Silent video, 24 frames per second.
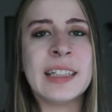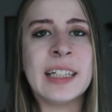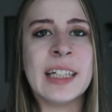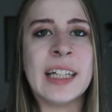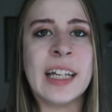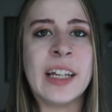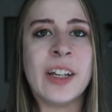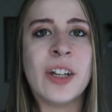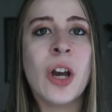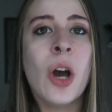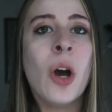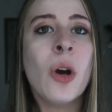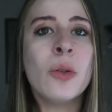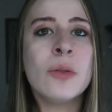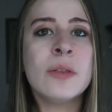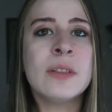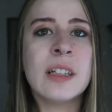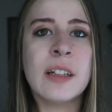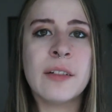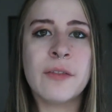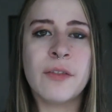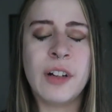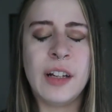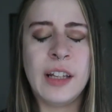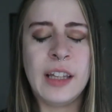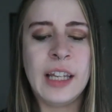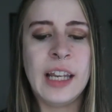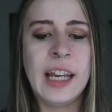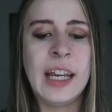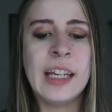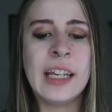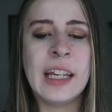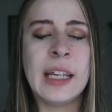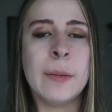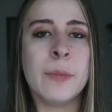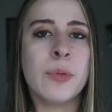He codes
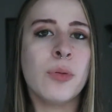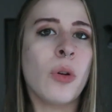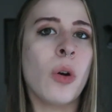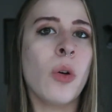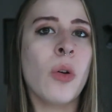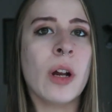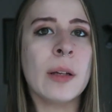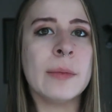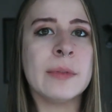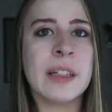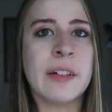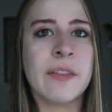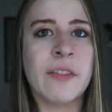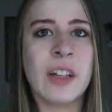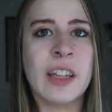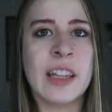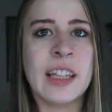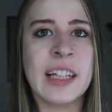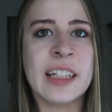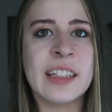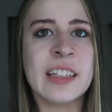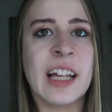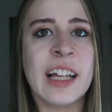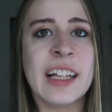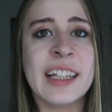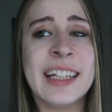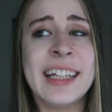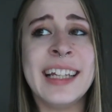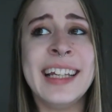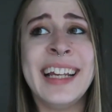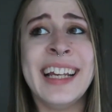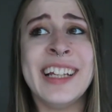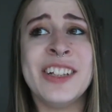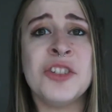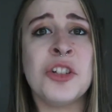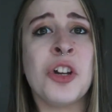everything, he programs everything that
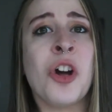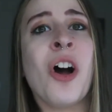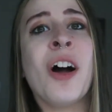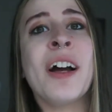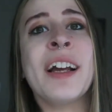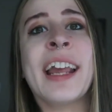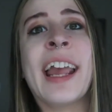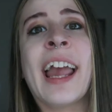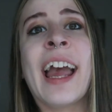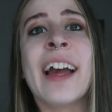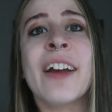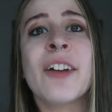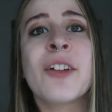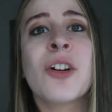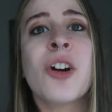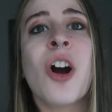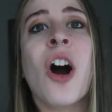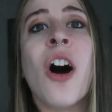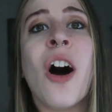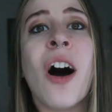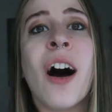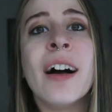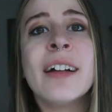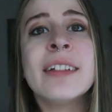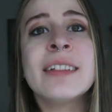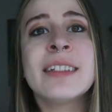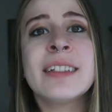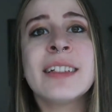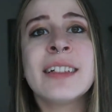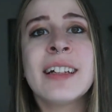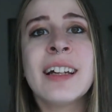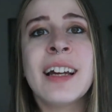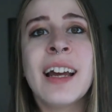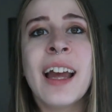he cannot get caught,